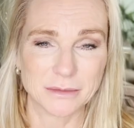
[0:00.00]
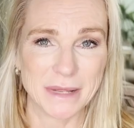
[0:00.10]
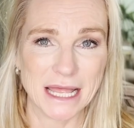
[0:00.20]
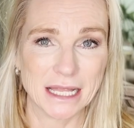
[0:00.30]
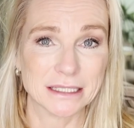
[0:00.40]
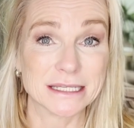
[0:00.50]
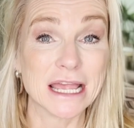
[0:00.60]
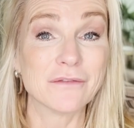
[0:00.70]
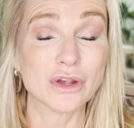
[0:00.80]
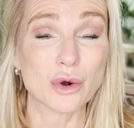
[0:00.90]
depends.
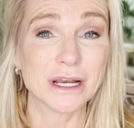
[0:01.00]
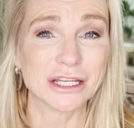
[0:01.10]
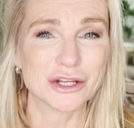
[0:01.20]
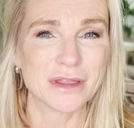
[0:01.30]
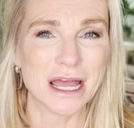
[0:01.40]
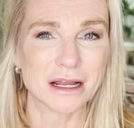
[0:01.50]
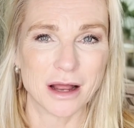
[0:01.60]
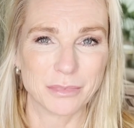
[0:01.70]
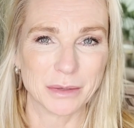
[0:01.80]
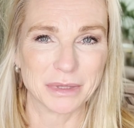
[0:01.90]
If you're going to do that, a
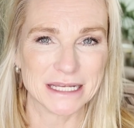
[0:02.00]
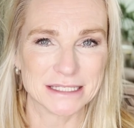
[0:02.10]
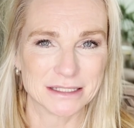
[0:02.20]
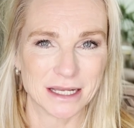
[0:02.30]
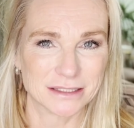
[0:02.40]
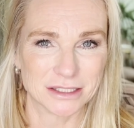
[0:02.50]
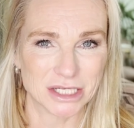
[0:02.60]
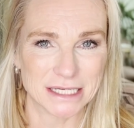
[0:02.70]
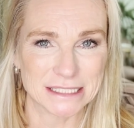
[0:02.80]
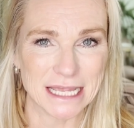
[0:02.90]
couple of places I
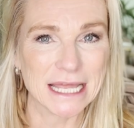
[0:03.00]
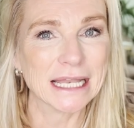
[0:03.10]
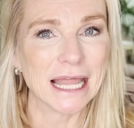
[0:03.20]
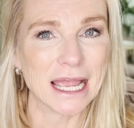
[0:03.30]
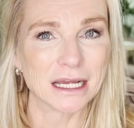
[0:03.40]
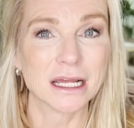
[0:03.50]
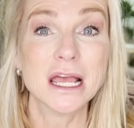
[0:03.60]
suggest in Lech.